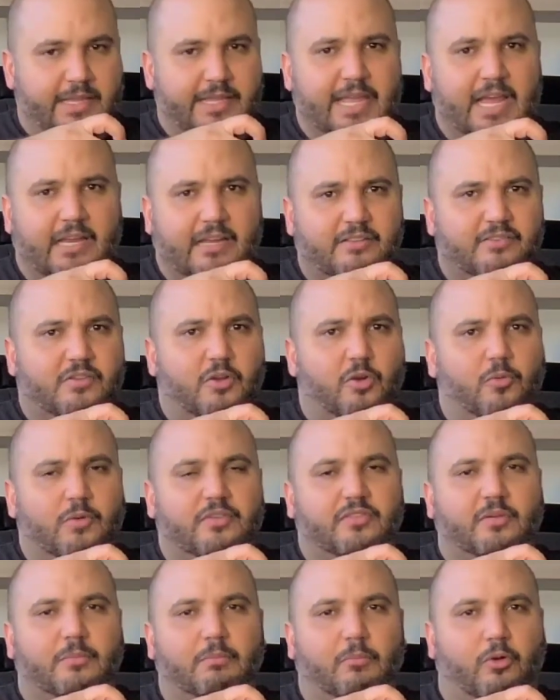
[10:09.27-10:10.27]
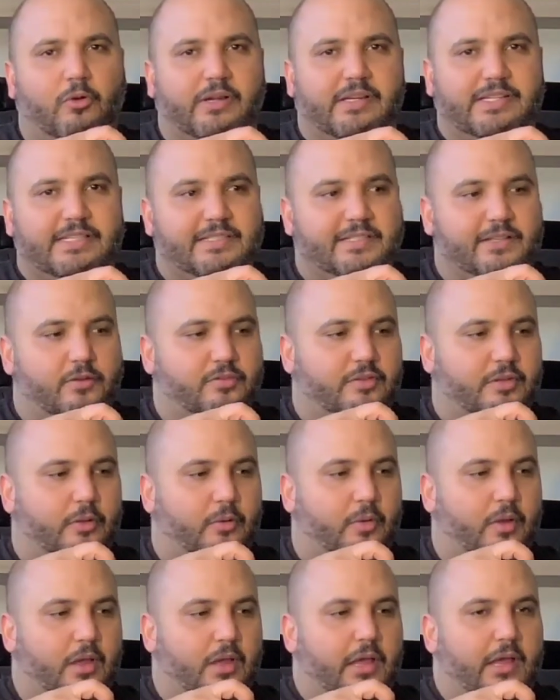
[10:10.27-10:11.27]
yeah, let's go over some more details
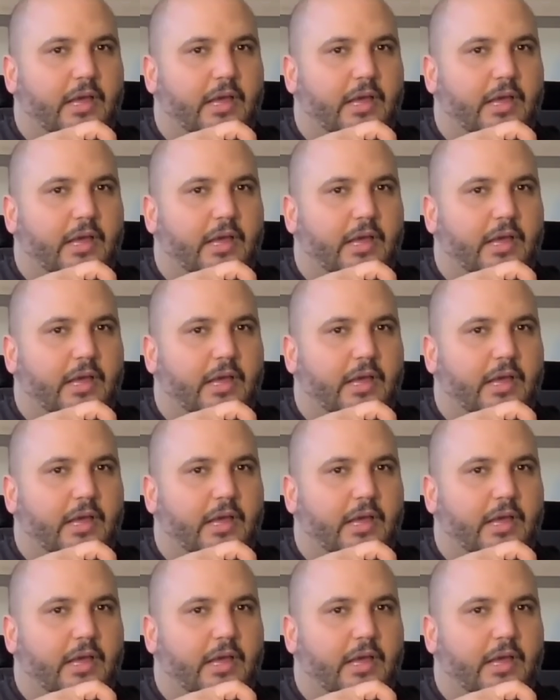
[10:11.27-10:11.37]
though.